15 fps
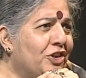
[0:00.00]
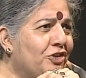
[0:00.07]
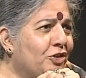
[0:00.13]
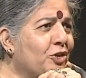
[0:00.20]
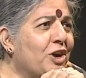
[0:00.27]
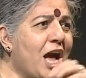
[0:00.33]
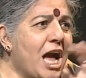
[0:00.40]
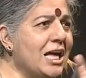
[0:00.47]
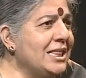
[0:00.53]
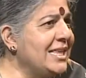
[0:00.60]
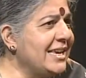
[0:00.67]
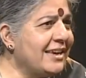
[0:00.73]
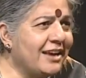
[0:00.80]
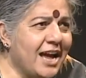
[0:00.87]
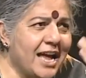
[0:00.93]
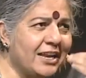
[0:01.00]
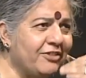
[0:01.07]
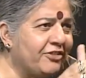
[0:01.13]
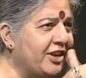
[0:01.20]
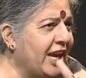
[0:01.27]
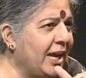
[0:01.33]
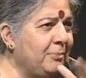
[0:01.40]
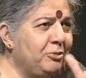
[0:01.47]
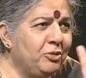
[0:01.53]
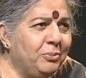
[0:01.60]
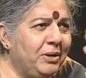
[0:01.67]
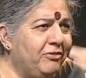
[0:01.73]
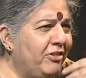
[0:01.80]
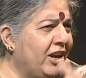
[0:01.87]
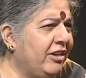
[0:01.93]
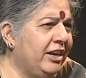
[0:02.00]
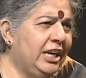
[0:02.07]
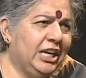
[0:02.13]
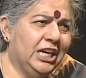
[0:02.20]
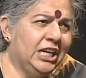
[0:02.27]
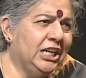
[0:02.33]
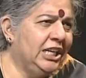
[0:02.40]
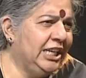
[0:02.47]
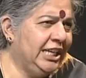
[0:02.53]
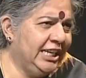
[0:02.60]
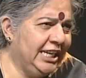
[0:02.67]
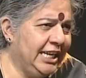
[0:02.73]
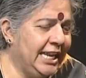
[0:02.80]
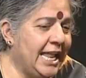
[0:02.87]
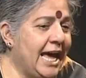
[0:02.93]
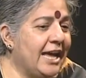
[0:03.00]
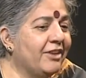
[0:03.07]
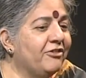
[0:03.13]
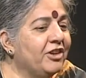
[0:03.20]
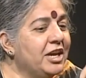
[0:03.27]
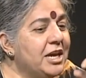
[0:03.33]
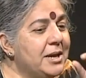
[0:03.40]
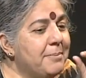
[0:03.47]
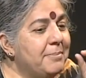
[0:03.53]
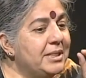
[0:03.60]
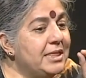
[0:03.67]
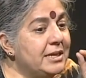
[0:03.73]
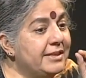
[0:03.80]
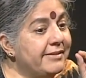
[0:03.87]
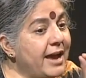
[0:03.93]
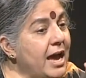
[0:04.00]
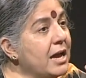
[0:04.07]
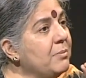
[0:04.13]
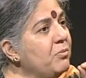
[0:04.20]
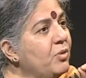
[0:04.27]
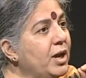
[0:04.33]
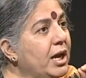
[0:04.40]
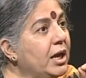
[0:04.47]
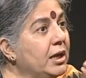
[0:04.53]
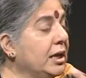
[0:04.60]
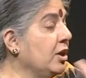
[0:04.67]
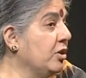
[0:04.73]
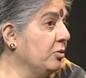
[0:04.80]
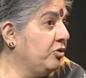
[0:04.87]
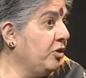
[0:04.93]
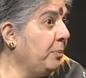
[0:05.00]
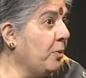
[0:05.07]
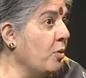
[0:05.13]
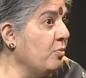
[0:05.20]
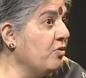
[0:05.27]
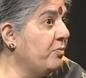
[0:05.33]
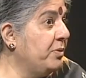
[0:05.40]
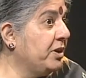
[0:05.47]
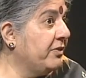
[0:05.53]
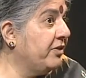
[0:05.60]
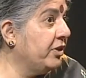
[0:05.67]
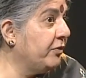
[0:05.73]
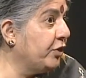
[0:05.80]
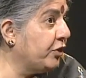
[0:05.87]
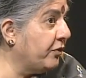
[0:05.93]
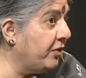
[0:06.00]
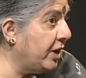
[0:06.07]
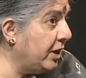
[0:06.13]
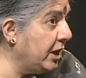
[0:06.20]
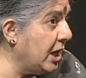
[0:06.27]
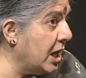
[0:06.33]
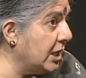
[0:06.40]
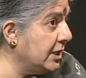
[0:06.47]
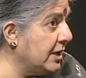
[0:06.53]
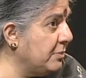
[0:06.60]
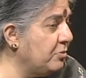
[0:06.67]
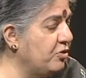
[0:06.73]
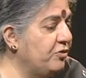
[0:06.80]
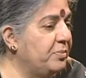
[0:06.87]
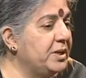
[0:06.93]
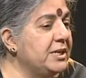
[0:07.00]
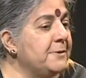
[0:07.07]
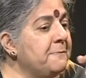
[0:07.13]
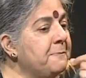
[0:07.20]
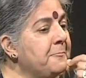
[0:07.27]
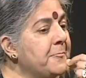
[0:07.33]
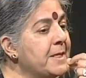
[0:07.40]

So Gandhi kind of came to me very early in life. But the time where in the Chipko movement was a very Gandhian movement.